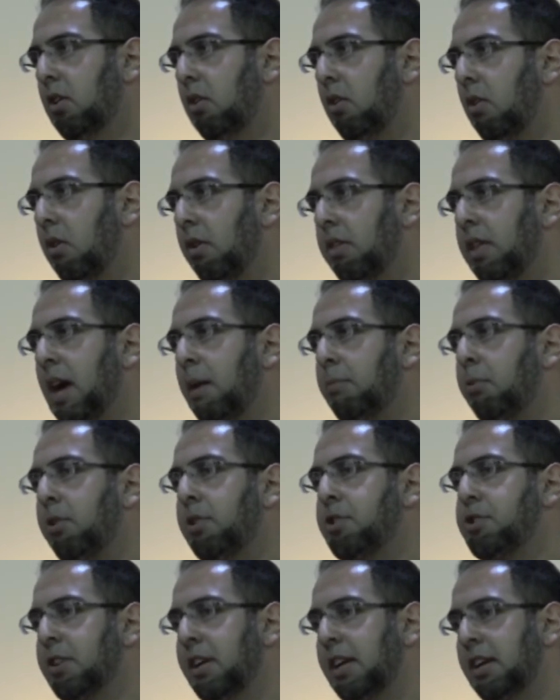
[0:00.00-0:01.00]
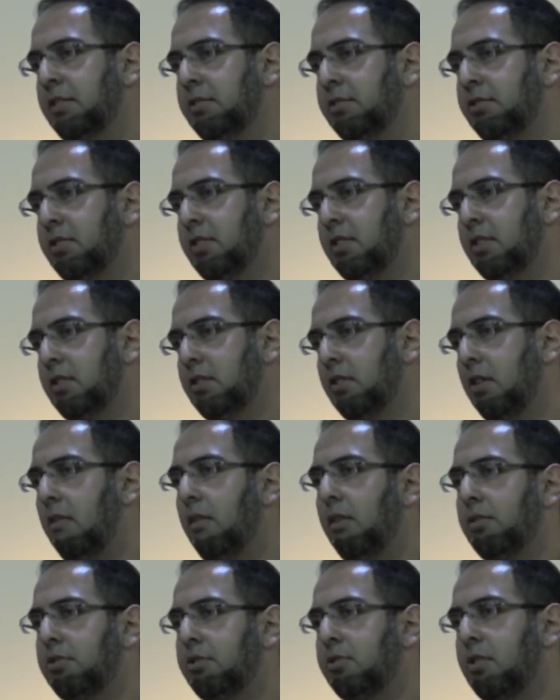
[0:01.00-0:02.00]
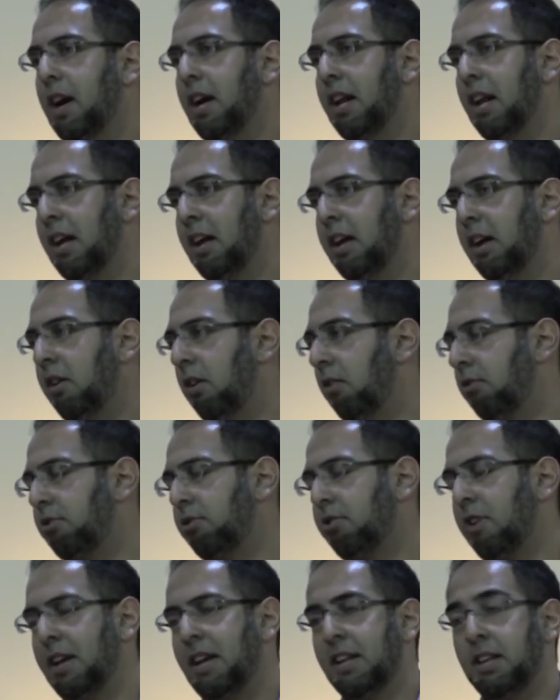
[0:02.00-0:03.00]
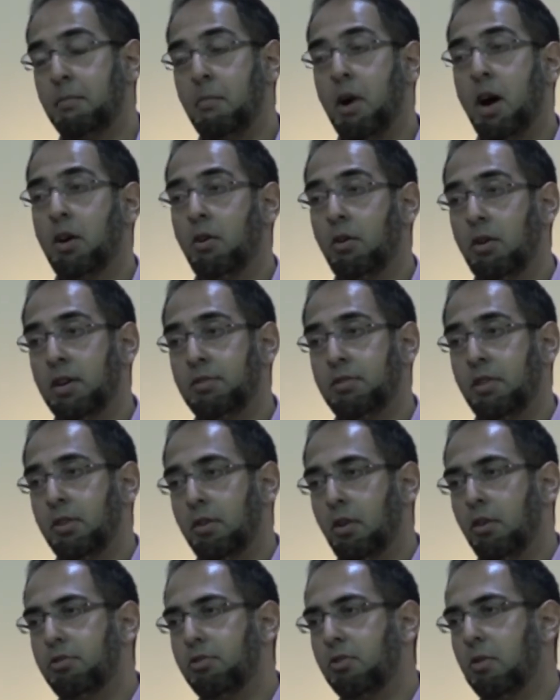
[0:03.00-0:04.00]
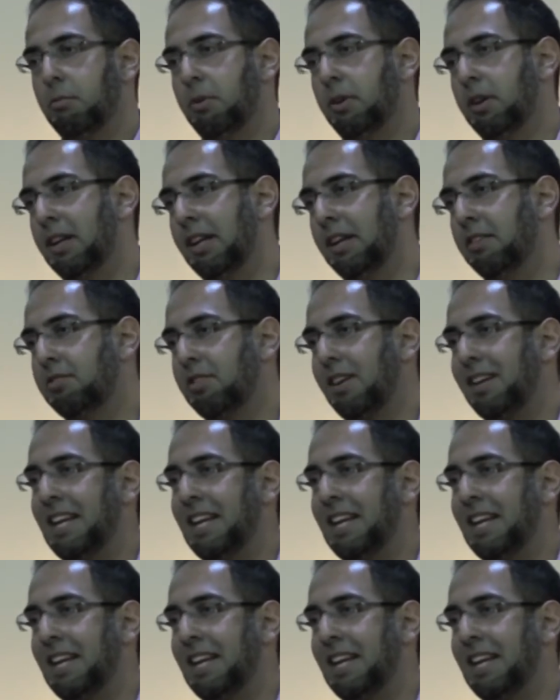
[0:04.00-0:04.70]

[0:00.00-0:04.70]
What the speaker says: or the Aborigines of Australia, and the Maoris, and those communities that